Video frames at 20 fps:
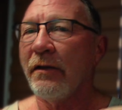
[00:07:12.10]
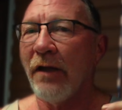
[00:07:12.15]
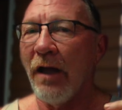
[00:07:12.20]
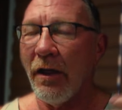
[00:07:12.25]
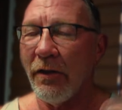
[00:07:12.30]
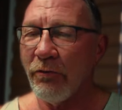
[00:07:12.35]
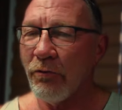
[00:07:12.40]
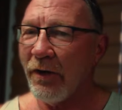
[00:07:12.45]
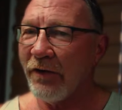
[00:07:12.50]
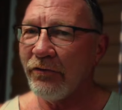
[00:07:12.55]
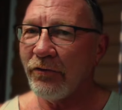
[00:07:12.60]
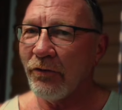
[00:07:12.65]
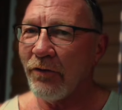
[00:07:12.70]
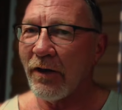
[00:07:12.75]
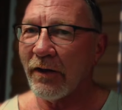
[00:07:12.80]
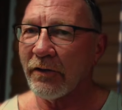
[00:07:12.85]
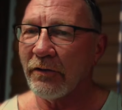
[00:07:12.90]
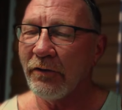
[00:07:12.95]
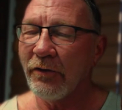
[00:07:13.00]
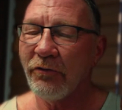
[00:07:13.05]
Otherwise, you're
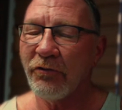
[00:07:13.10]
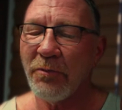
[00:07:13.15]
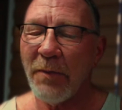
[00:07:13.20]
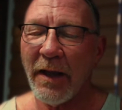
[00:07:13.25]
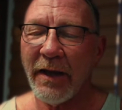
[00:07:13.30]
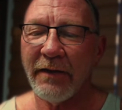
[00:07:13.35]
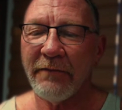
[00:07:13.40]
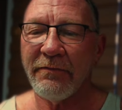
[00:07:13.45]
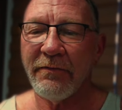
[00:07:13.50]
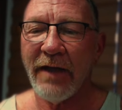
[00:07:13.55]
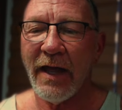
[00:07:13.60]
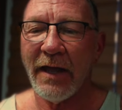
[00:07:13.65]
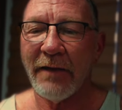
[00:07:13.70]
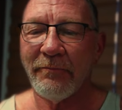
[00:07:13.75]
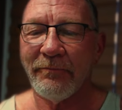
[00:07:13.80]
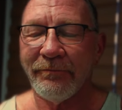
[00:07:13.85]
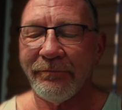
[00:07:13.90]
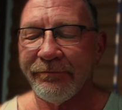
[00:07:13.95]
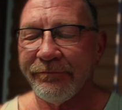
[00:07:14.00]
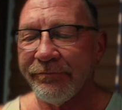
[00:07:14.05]
not going to lose body
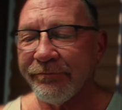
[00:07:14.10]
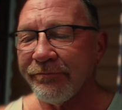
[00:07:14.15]
fat.